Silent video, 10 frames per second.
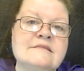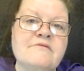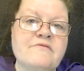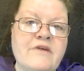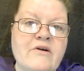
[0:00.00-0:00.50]

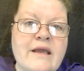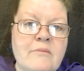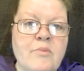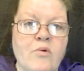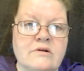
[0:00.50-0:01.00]
very
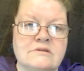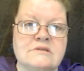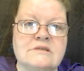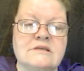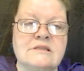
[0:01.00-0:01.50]
important.
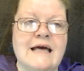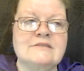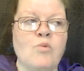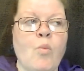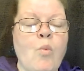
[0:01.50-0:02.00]
That's
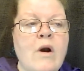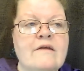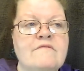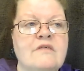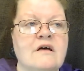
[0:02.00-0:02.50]
one
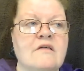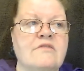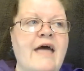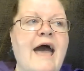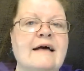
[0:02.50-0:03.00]
of the
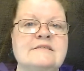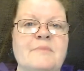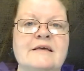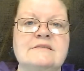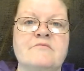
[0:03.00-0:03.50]

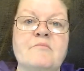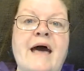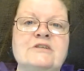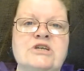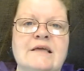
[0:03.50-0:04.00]
aspects of
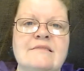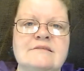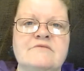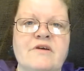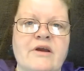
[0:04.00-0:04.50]
magic that's
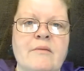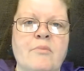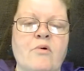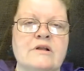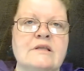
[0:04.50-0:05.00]
very
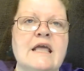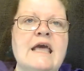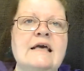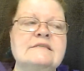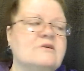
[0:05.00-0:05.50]
important.
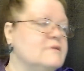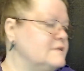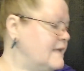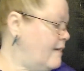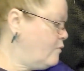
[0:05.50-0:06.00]
So
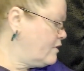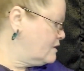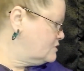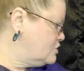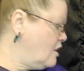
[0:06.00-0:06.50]
today we're going
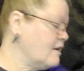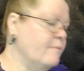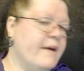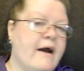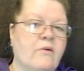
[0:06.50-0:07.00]
to talk
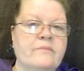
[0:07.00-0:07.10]
about